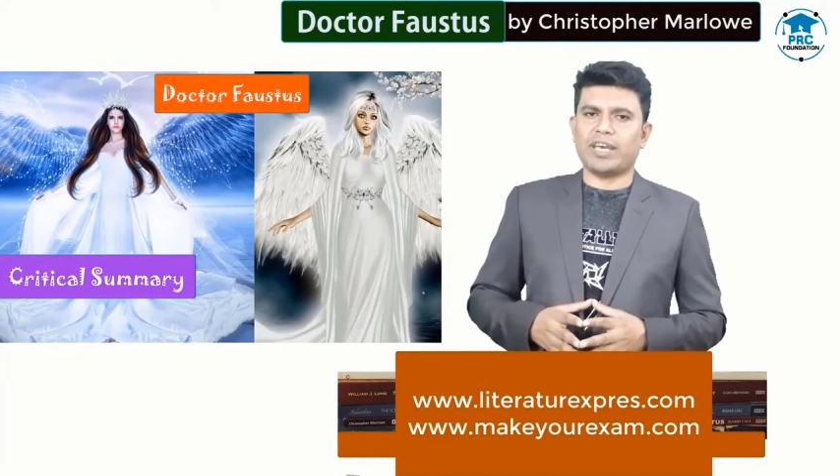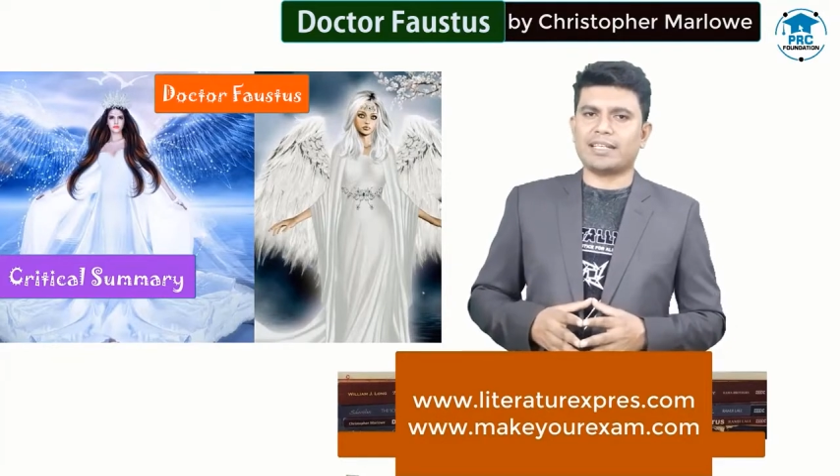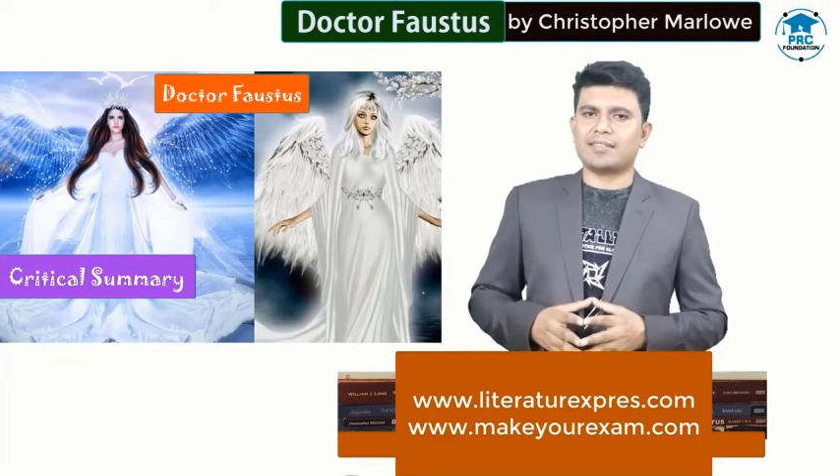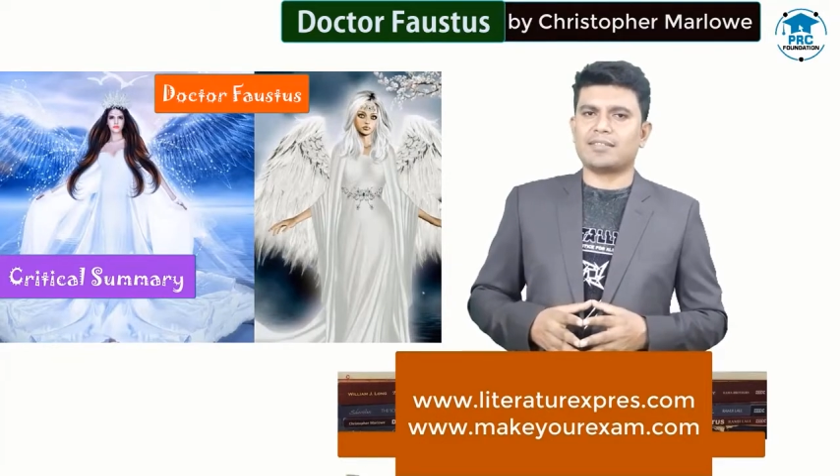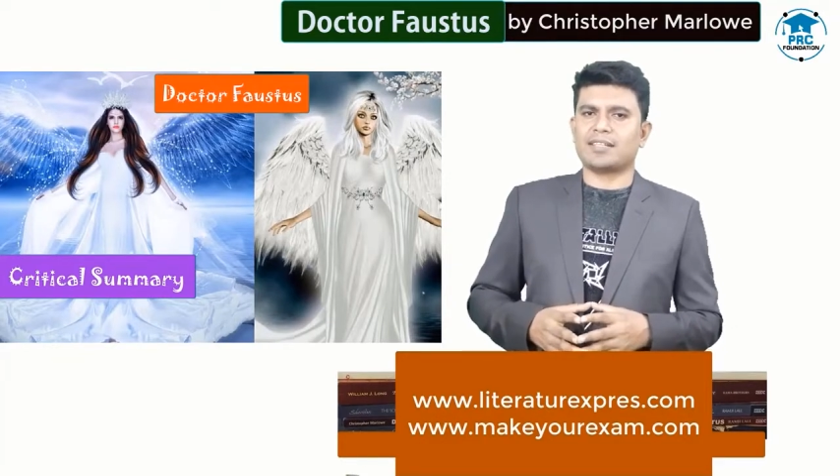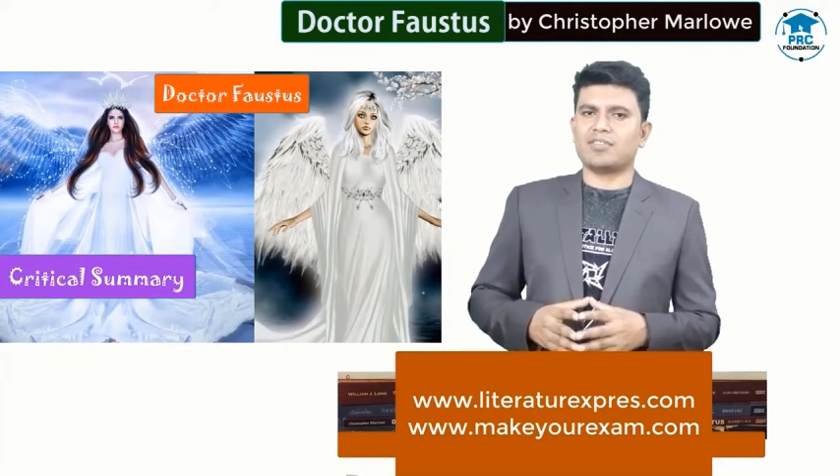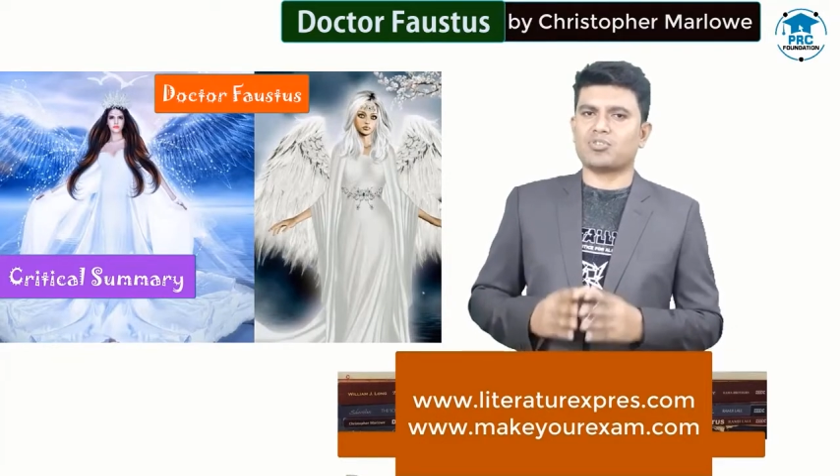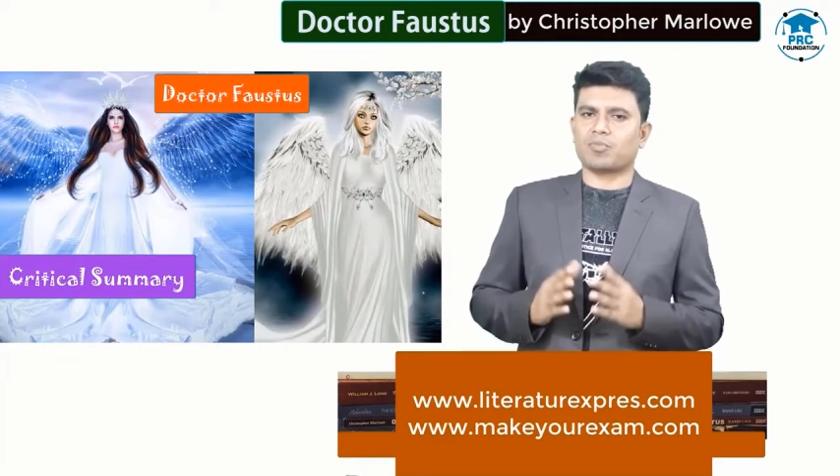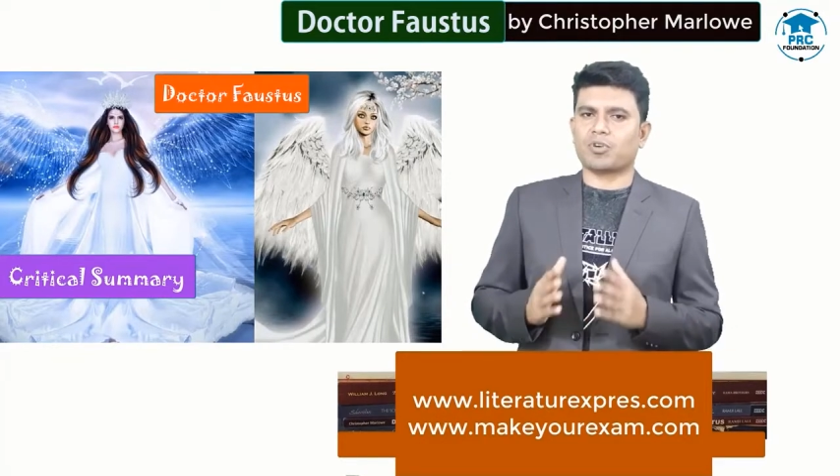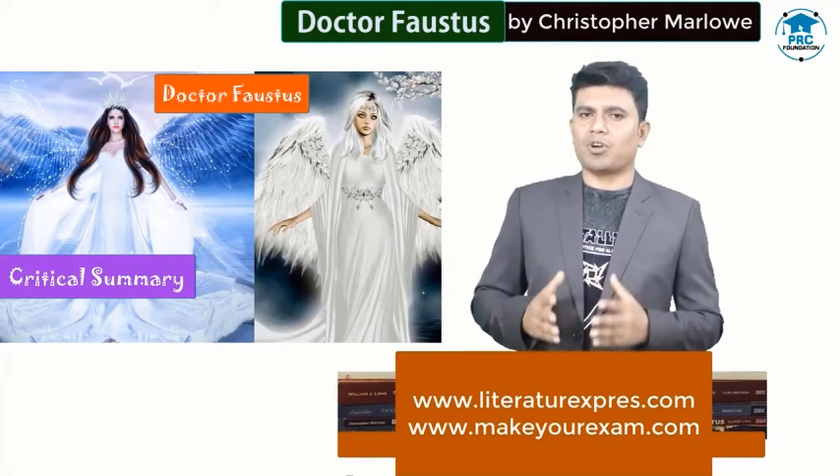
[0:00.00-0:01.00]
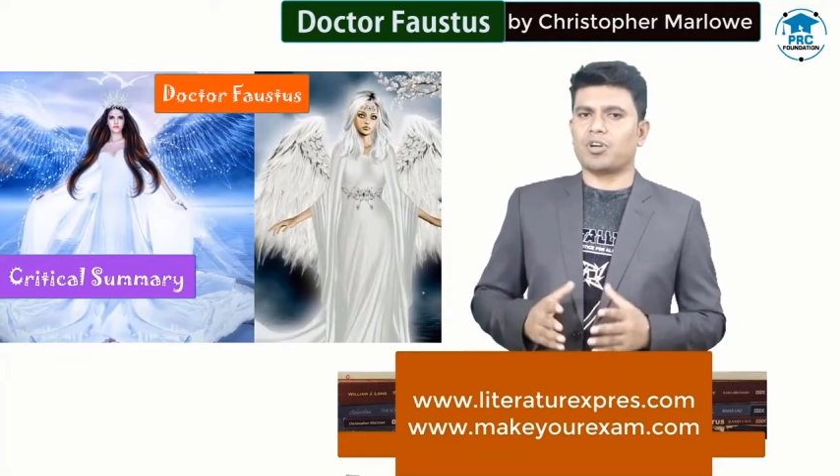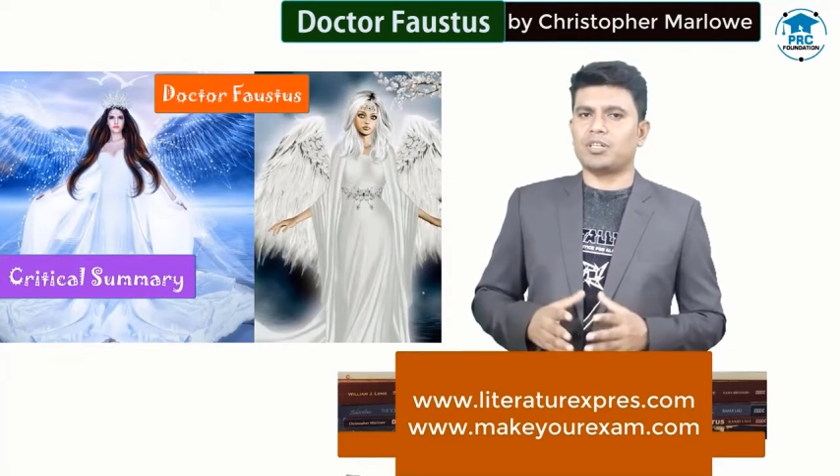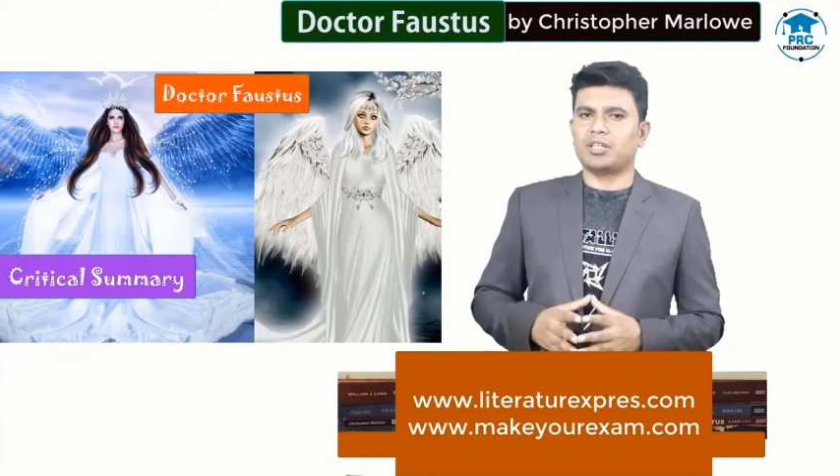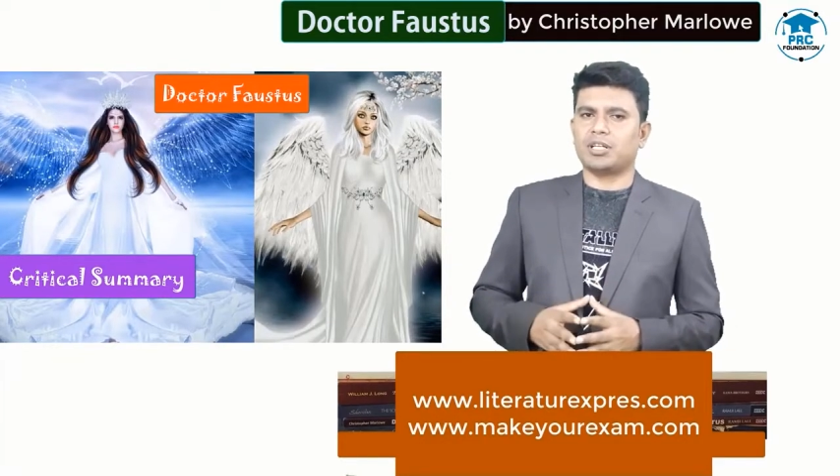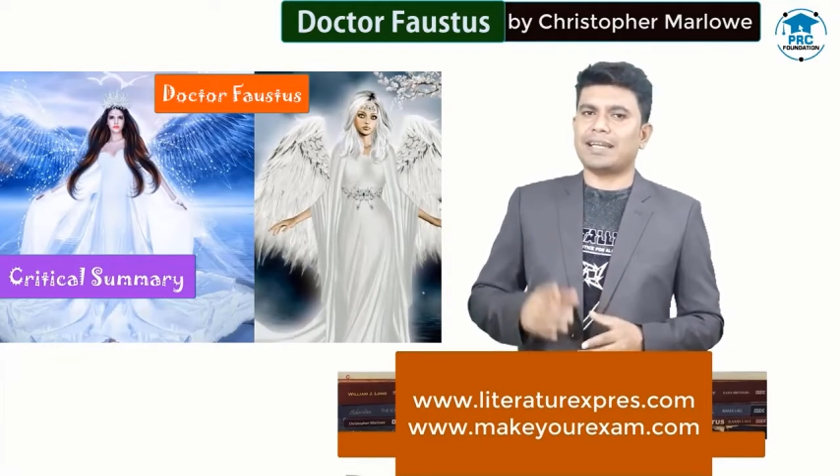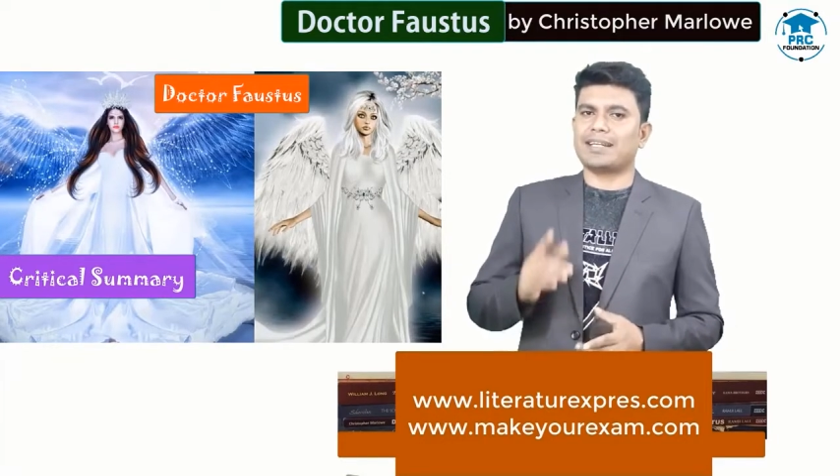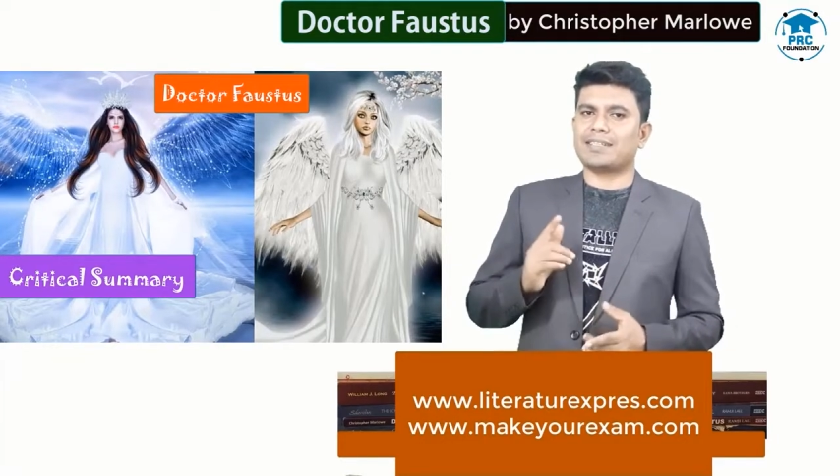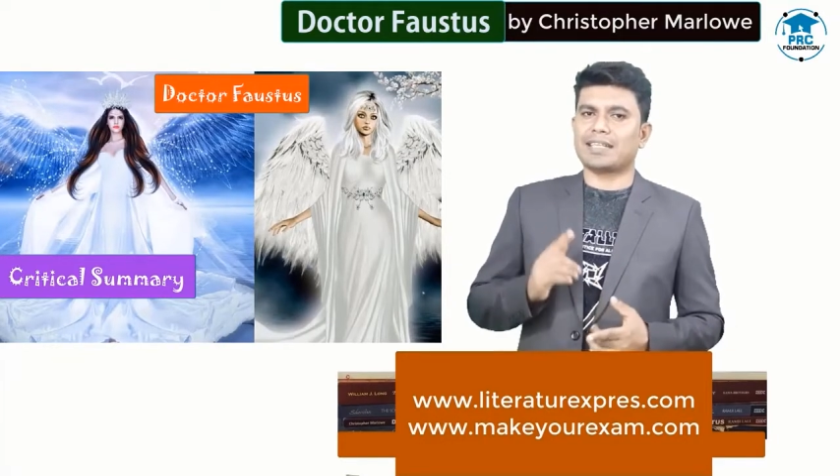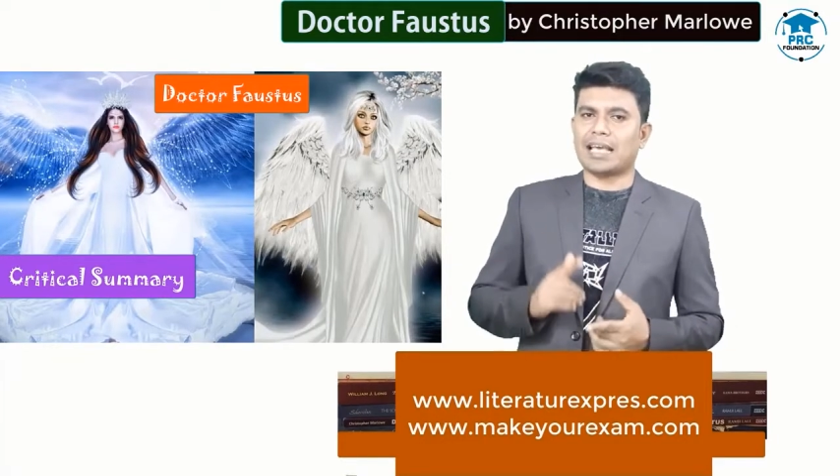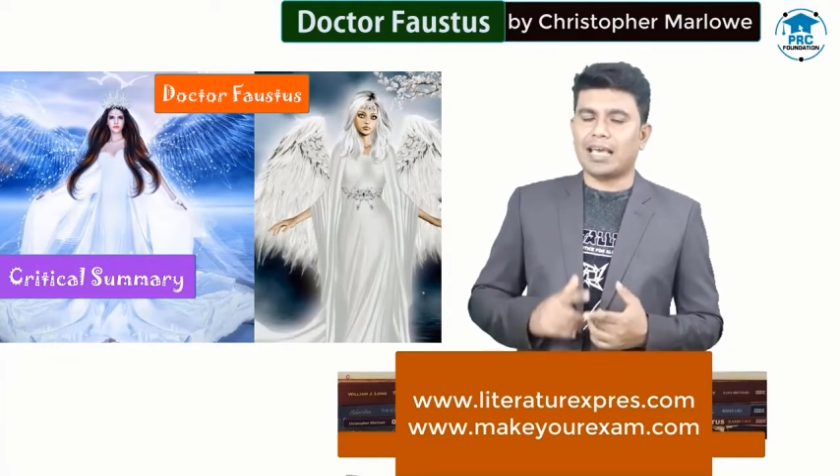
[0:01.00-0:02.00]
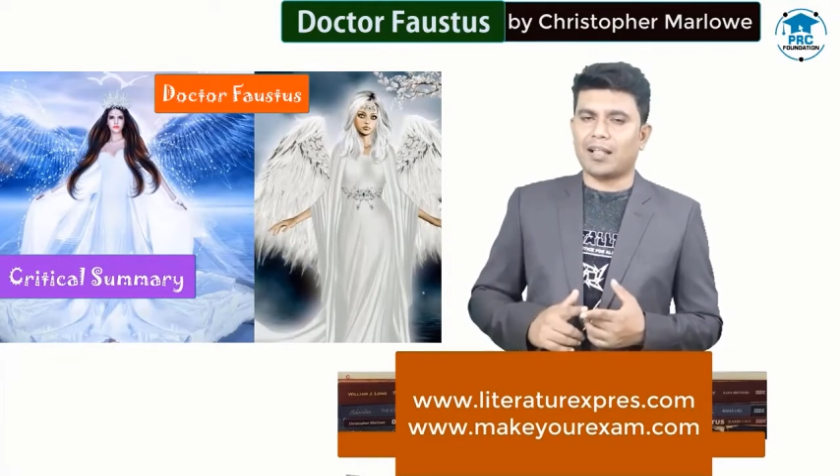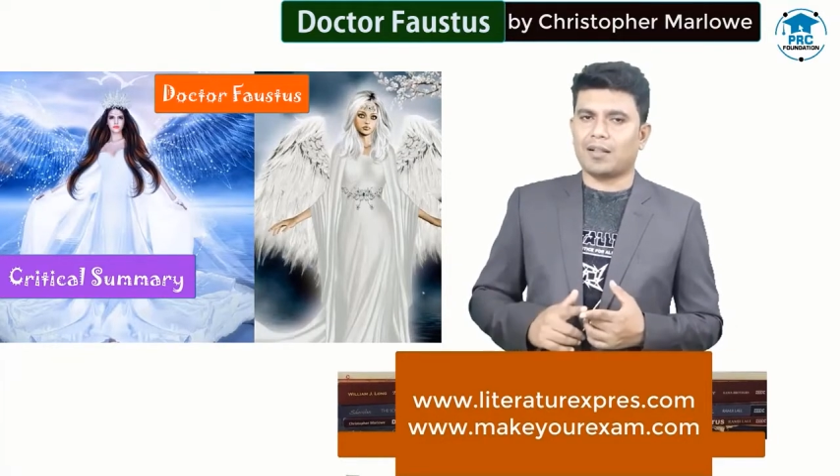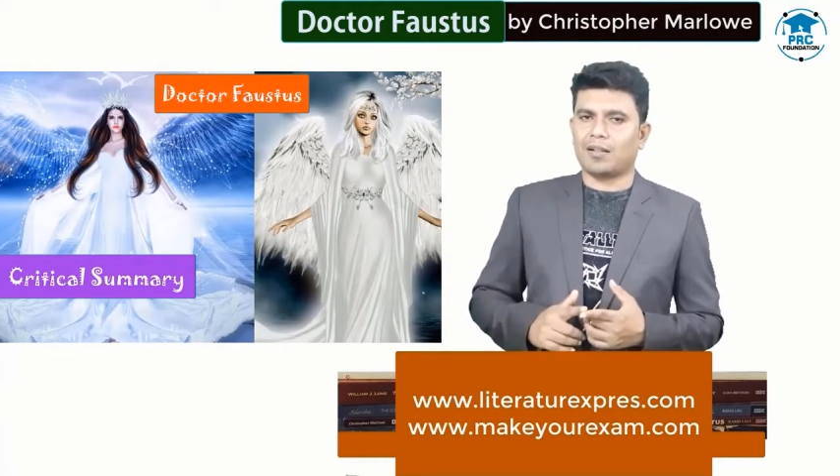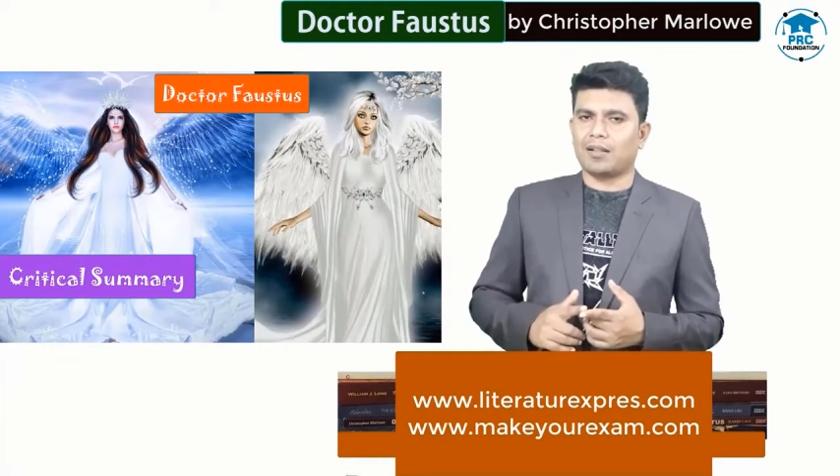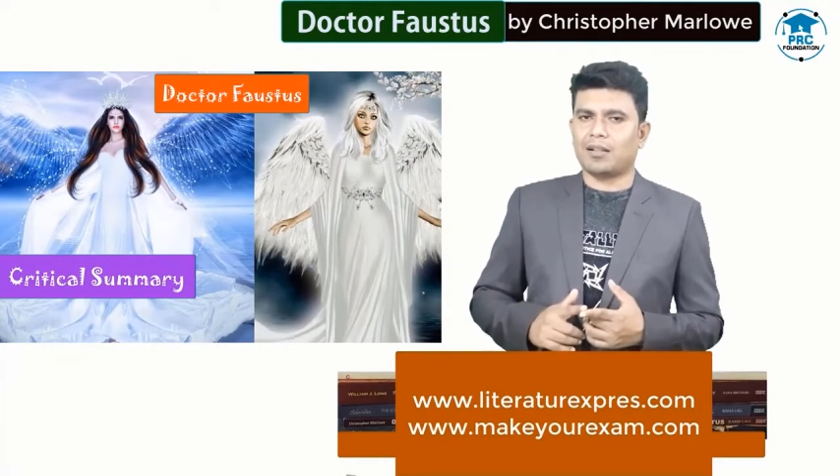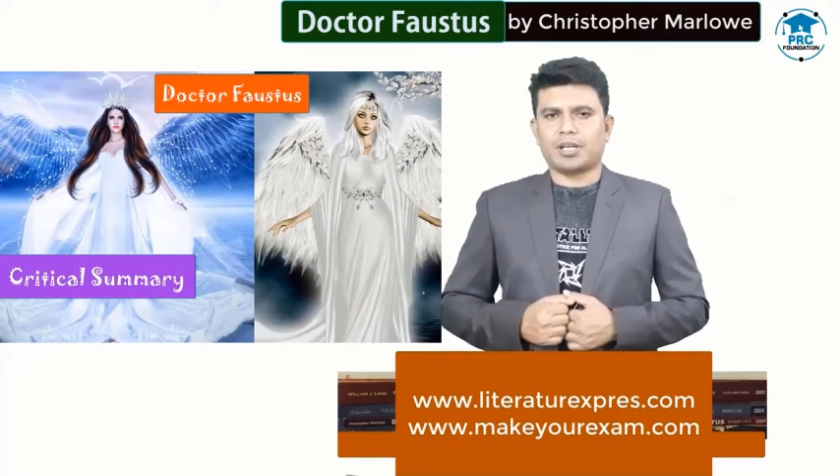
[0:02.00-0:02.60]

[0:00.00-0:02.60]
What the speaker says: existence of God, that is hell.